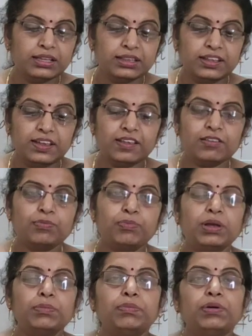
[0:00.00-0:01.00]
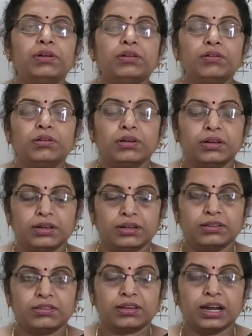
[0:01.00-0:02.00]
these people's
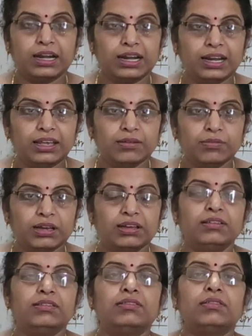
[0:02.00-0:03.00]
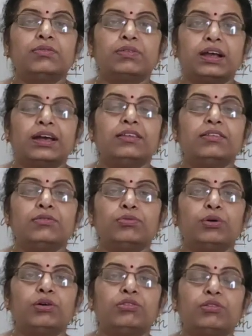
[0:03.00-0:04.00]
country means France
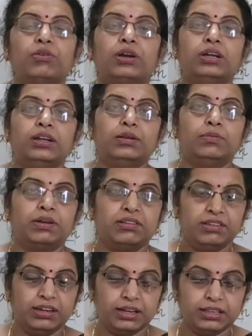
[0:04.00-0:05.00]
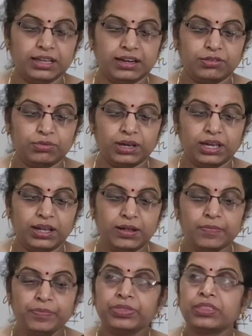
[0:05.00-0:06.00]
was now under Prussia. That's
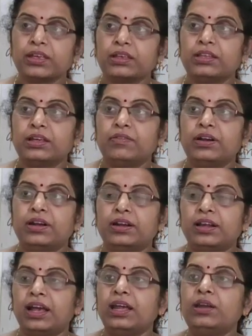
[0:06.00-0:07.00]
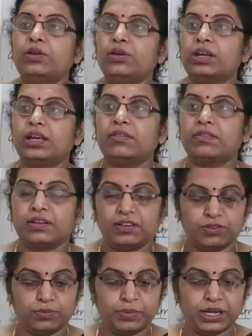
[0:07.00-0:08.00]
why they were trying to give
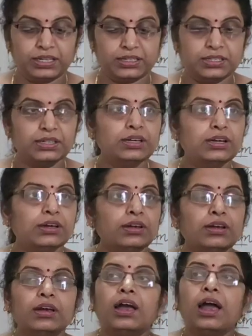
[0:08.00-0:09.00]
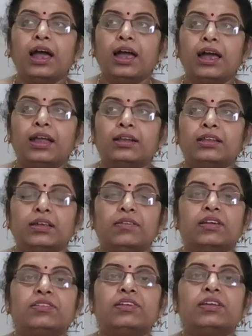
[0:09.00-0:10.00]
respect, and they
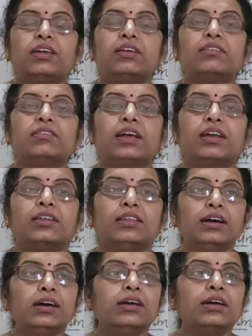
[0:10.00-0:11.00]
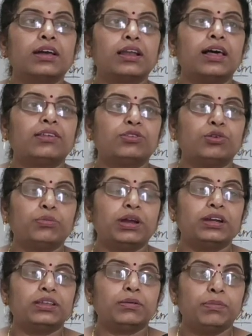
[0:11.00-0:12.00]
were sitting inside the classroom
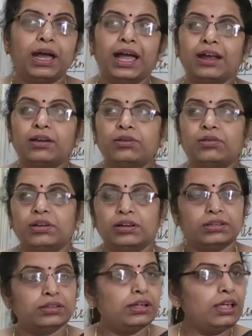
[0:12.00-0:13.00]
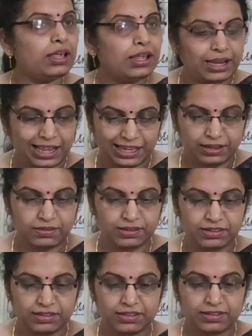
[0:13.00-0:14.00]
at the back to learn the
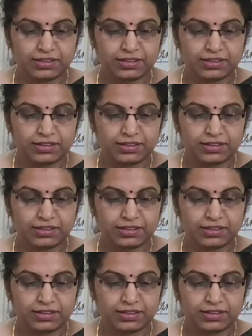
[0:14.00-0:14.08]
language.